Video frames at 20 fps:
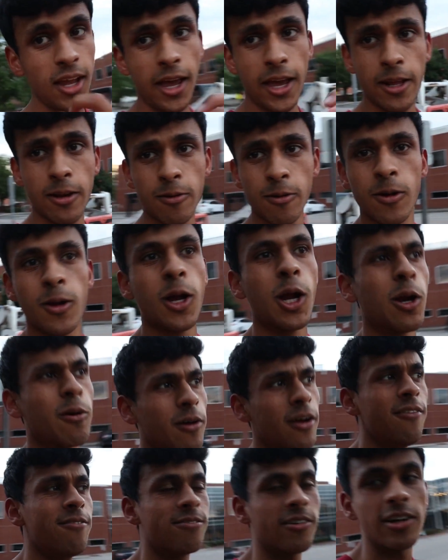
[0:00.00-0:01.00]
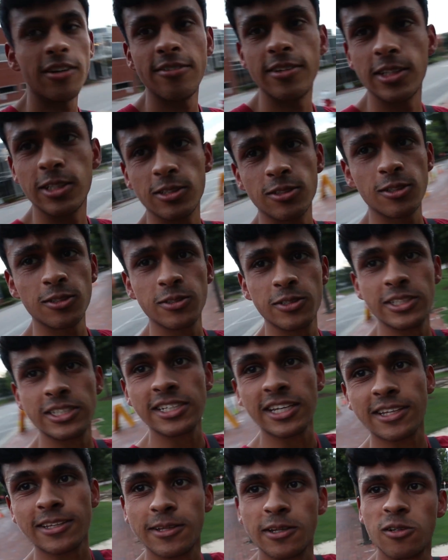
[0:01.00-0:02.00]
And right in front of it, there's also
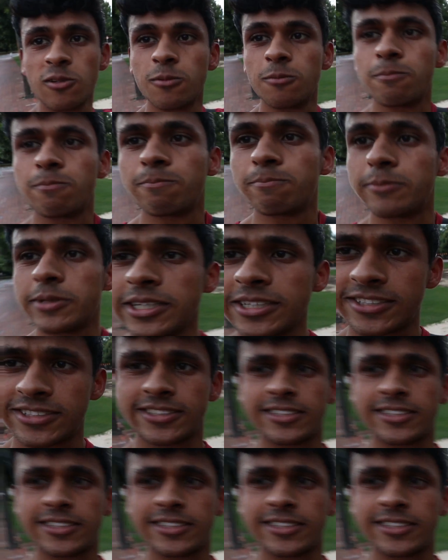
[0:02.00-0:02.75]
this like little beach